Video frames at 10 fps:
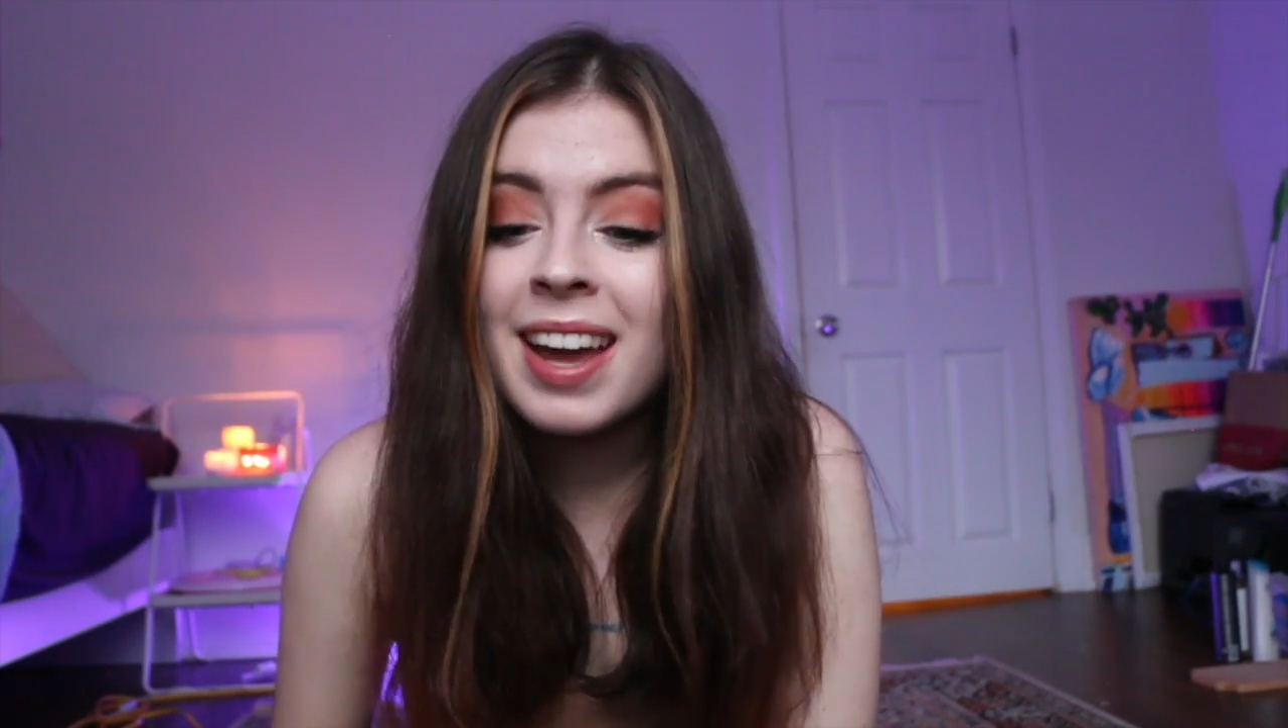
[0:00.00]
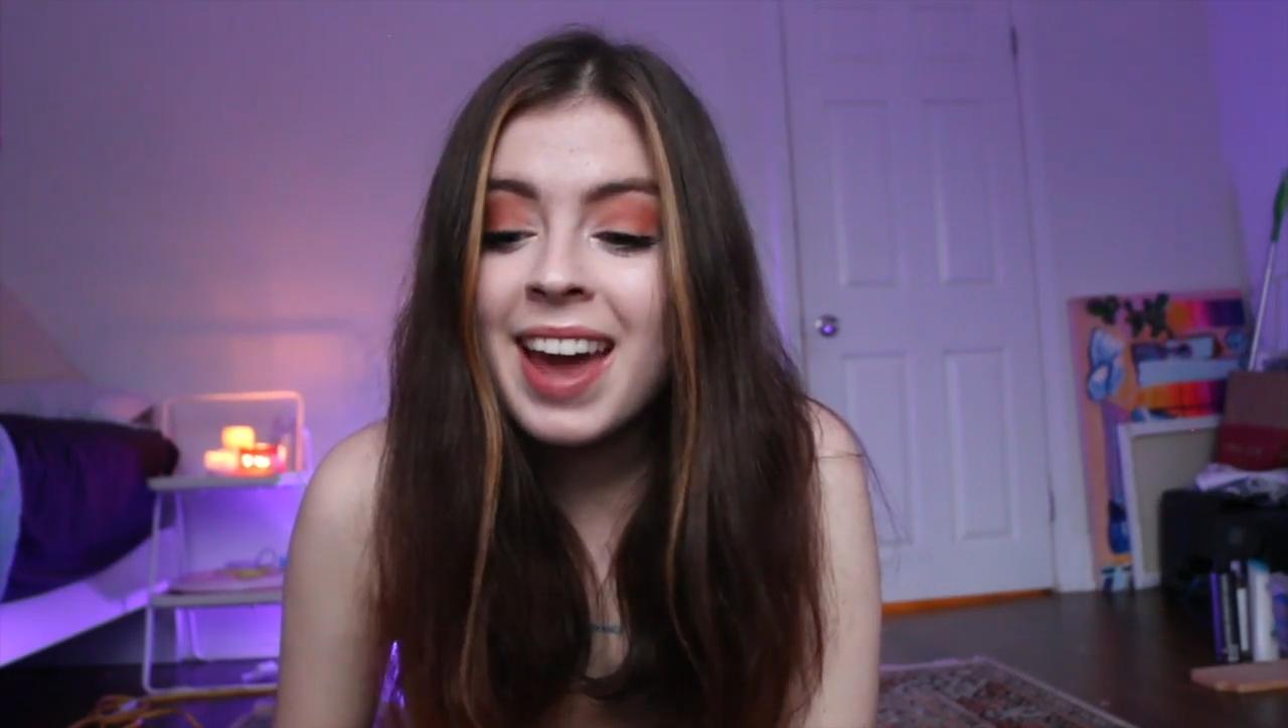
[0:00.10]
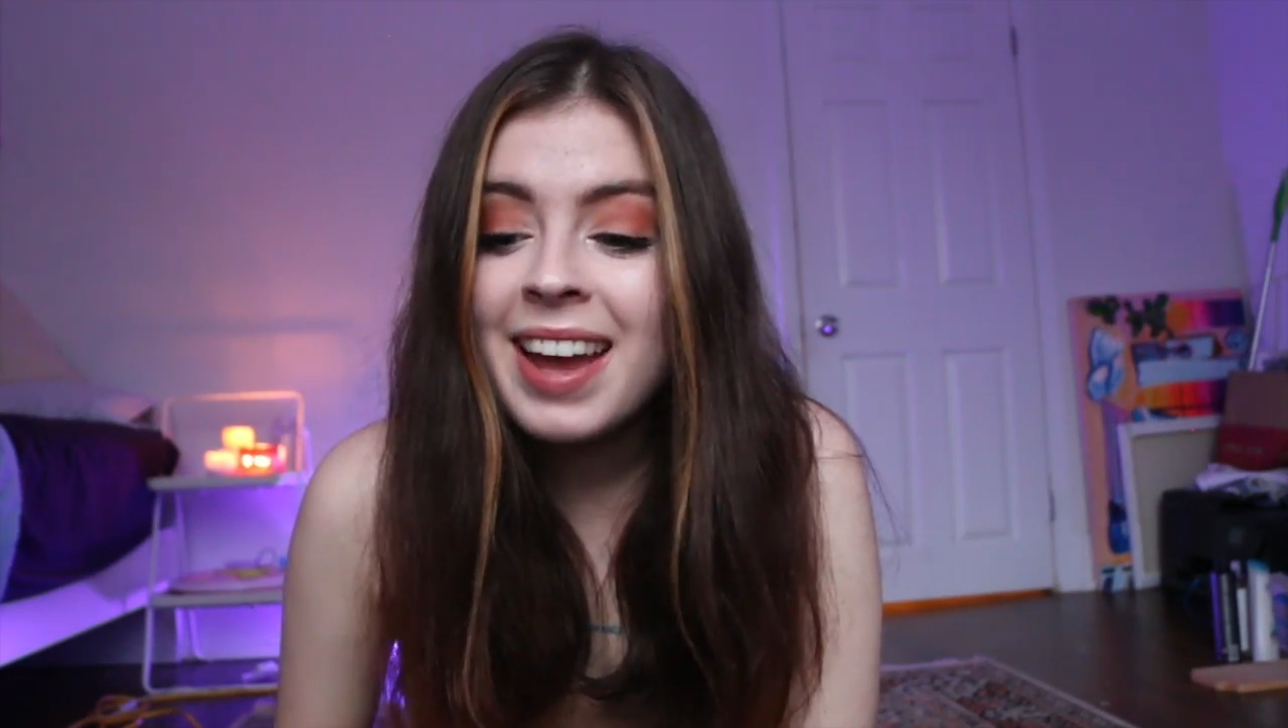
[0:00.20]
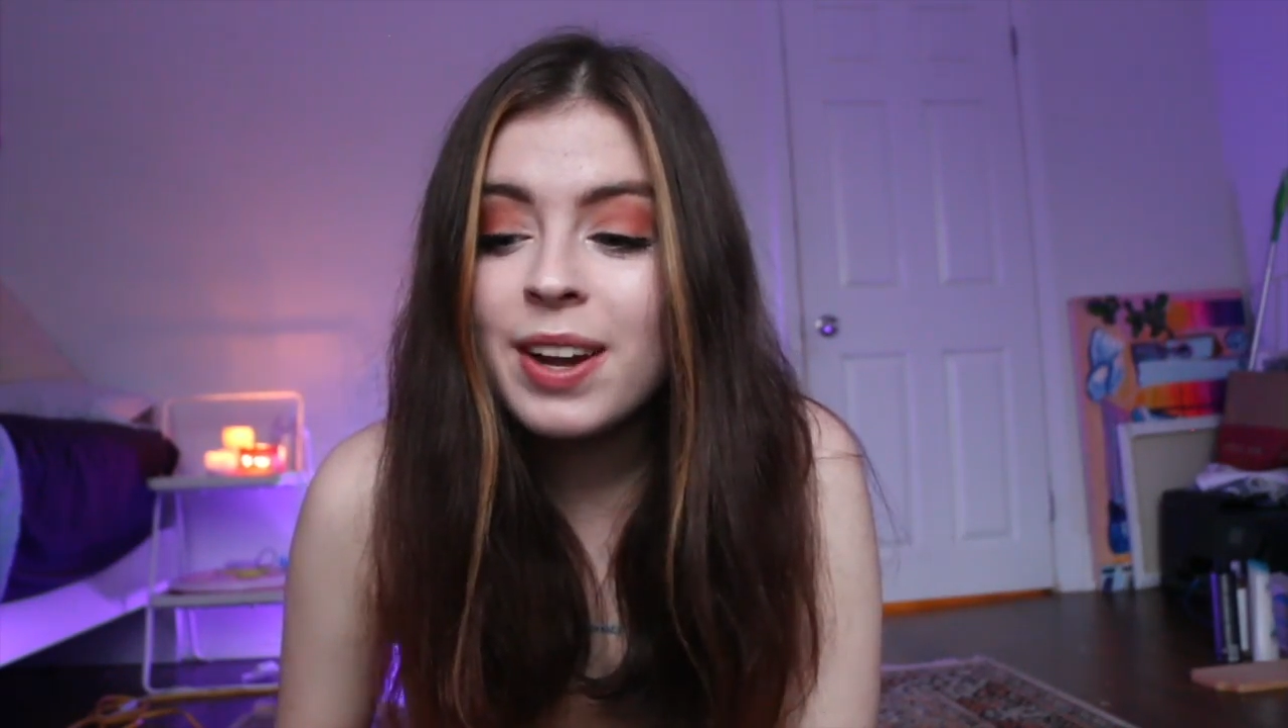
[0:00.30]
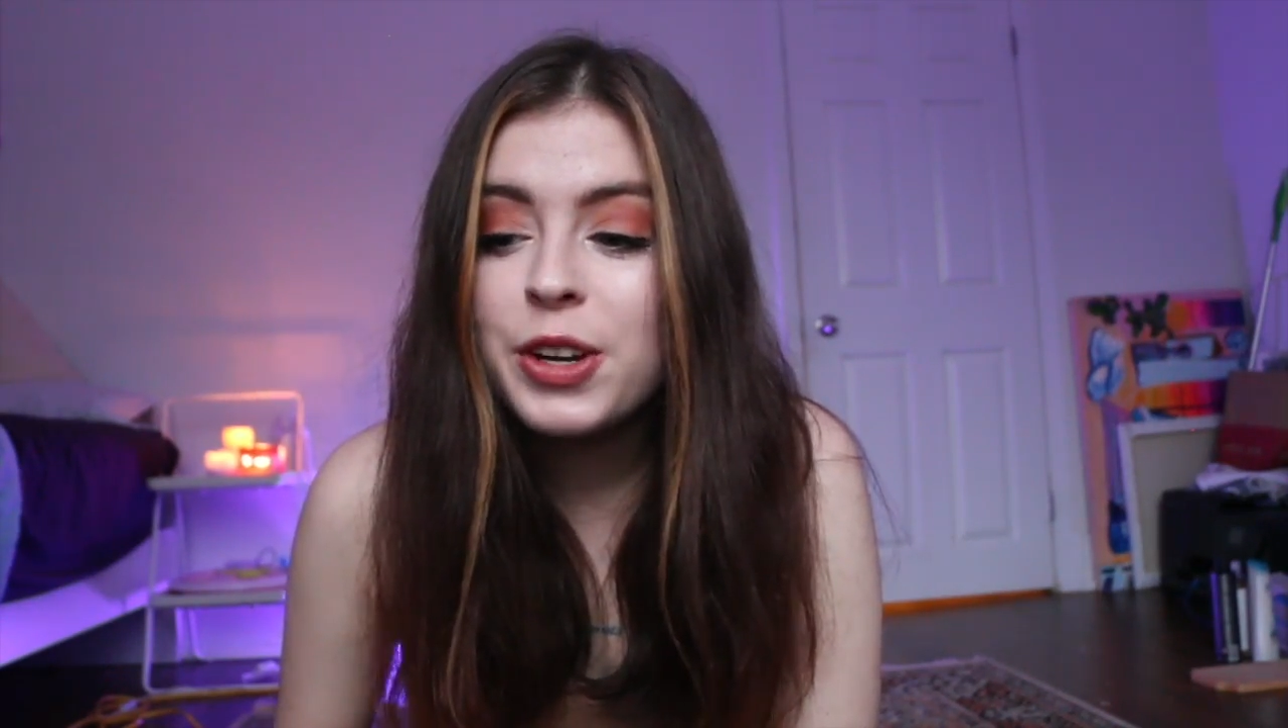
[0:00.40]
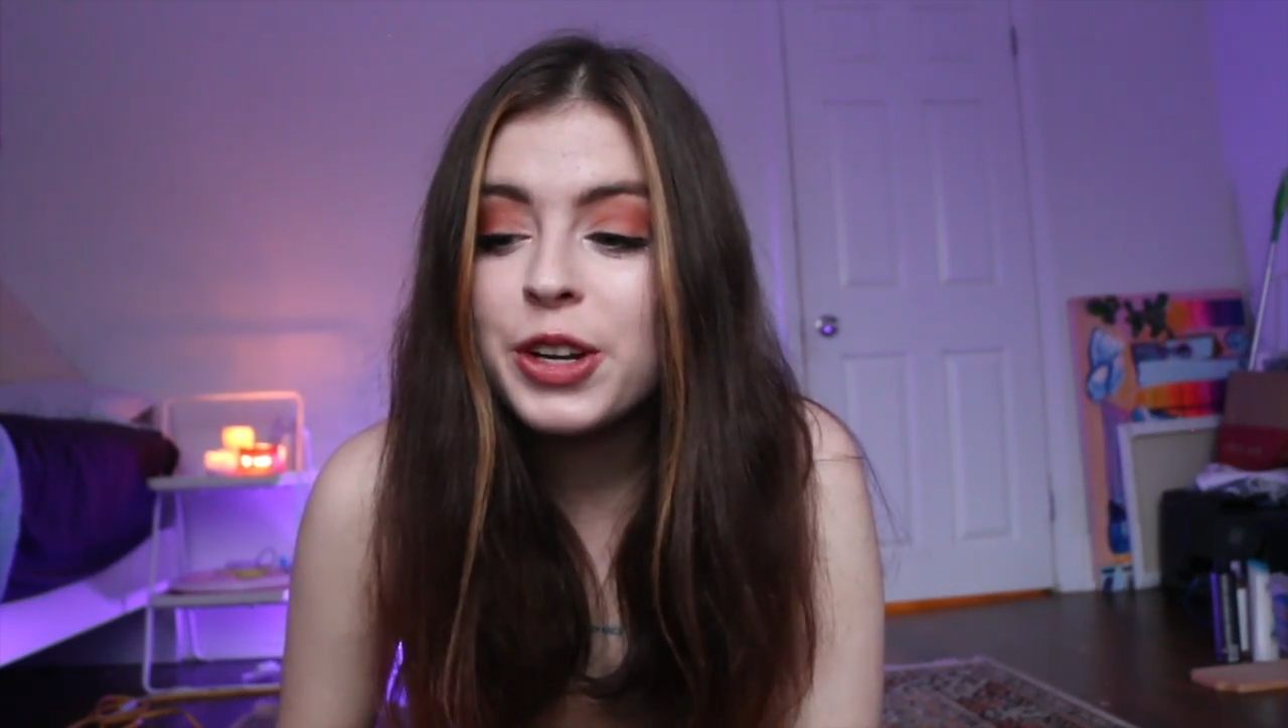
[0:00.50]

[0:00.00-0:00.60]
again and